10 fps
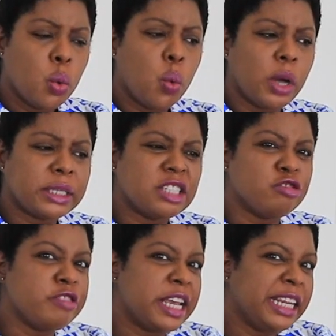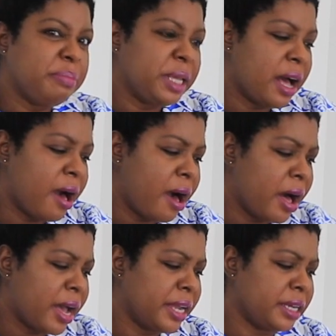what is really
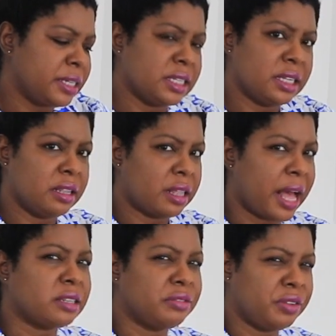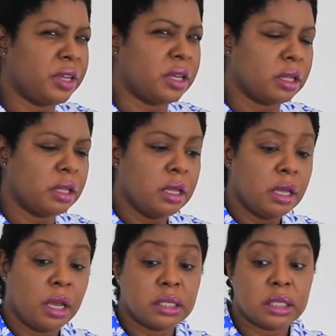behind that fear.
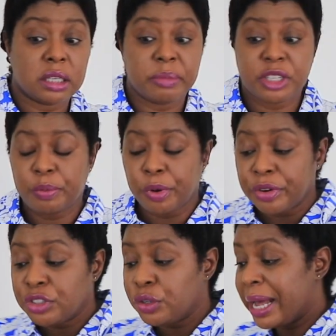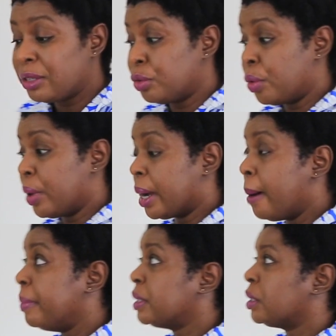Is it some experience you had growing
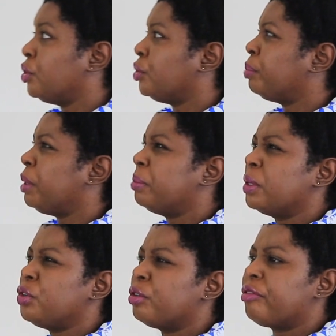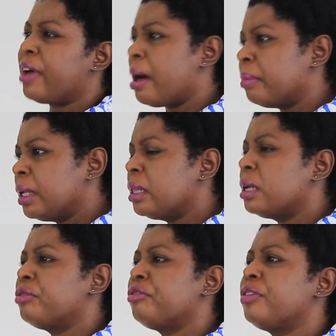up? Is it people in your family that
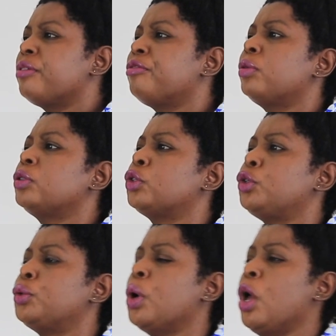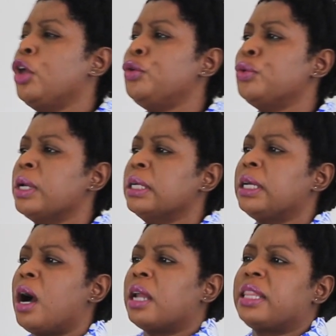are fearful? So you
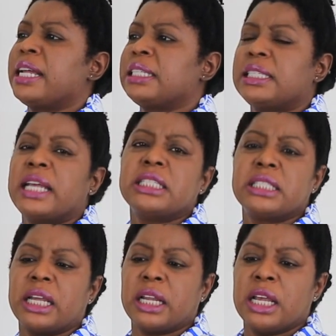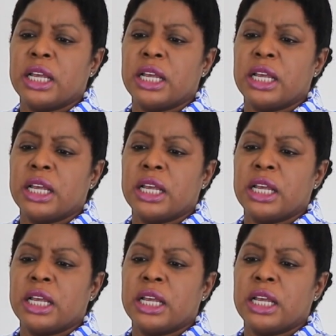got that sense that,